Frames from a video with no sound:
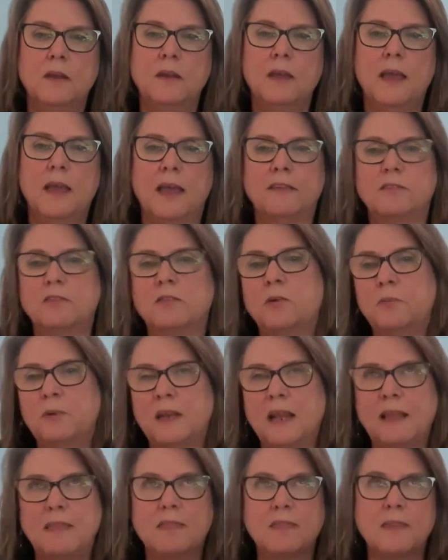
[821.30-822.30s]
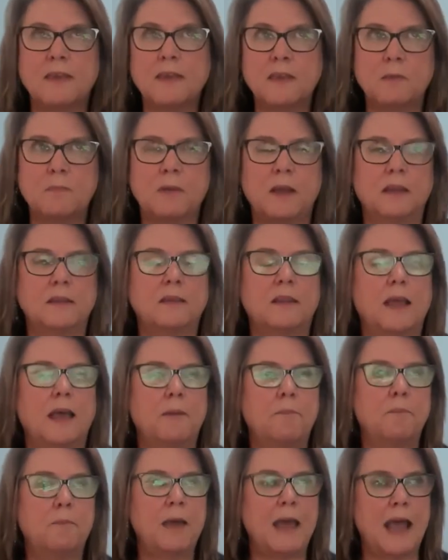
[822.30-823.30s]
And so when I think about
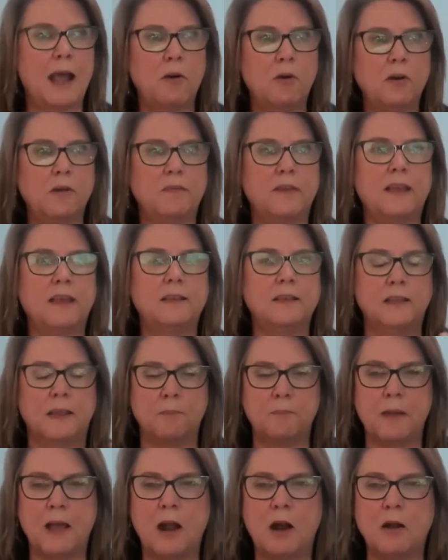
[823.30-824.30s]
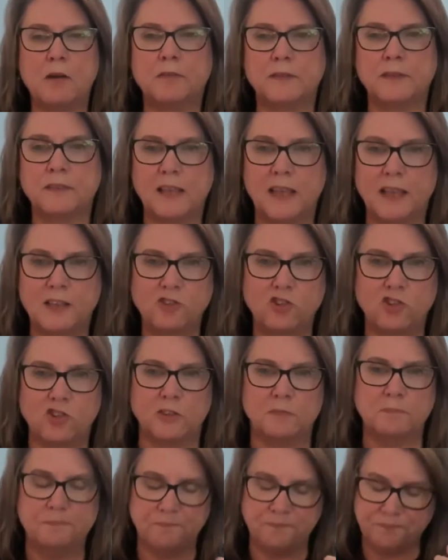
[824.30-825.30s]
that power of 8 and that power of
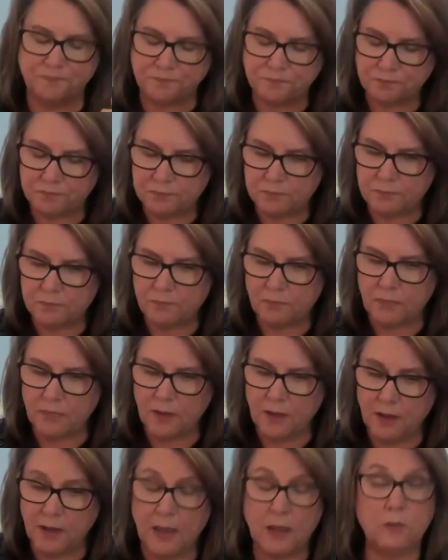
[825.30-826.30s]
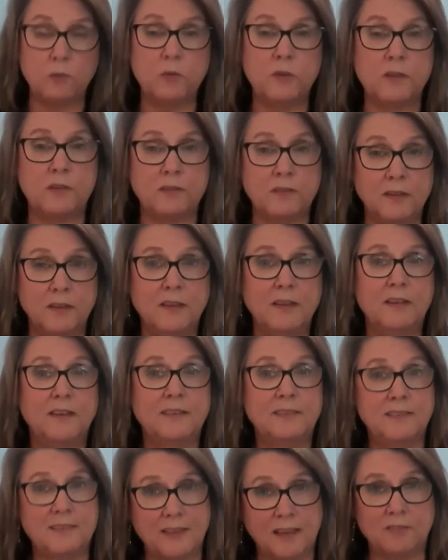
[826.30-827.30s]
intention, and with
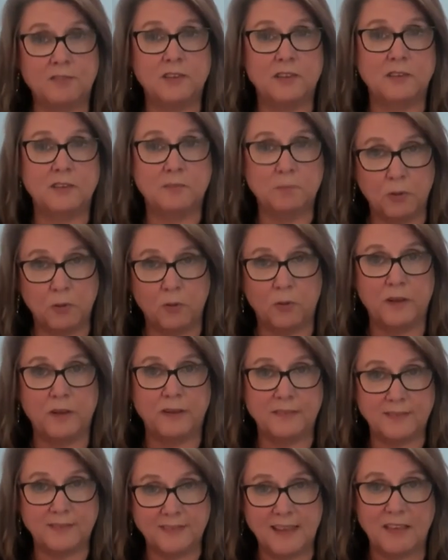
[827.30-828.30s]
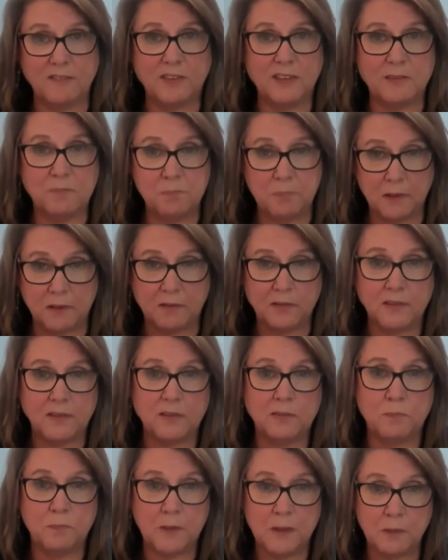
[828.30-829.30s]
7.7
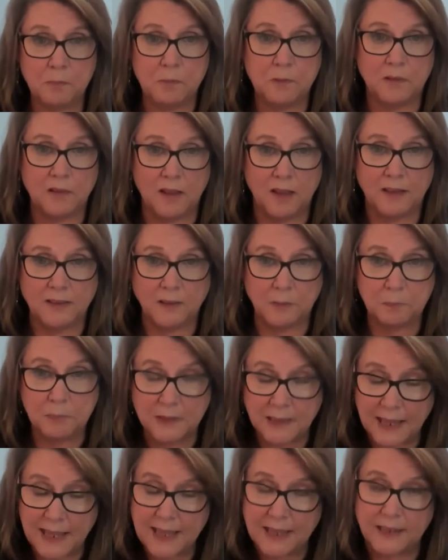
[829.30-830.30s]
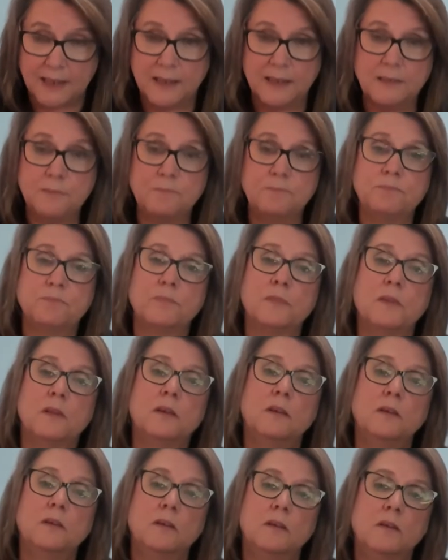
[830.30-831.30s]
billion people on the planet,
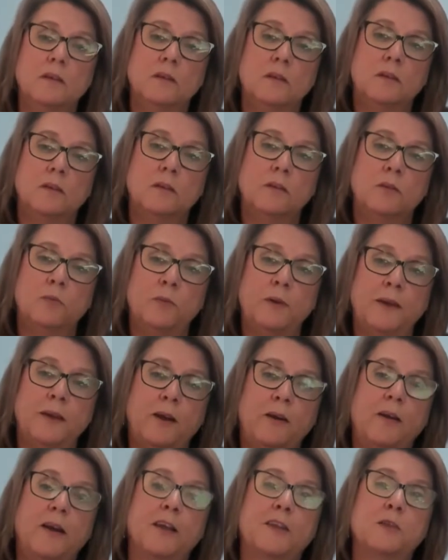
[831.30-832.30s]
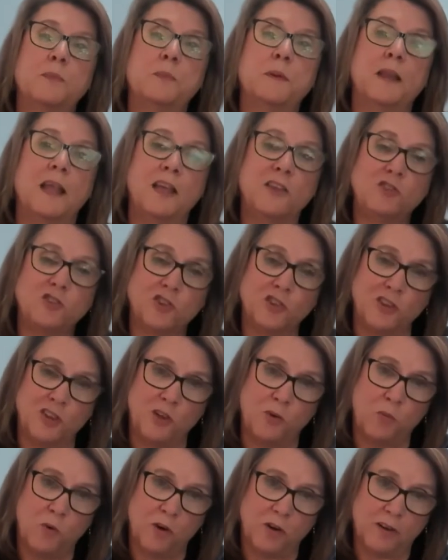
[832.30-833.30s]
we are exponentially
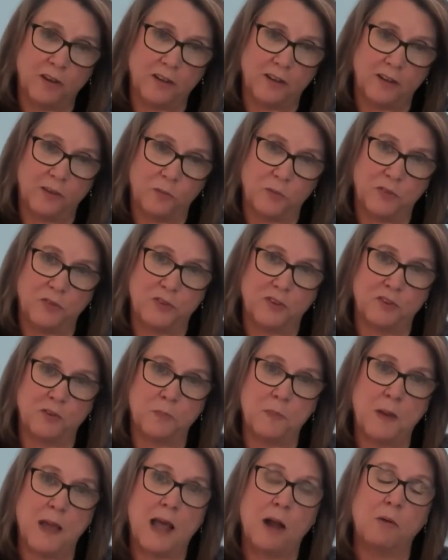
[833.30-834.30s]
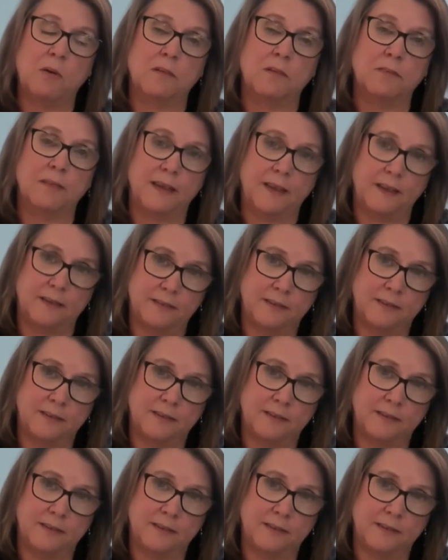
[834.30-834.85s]
working with this power of 8,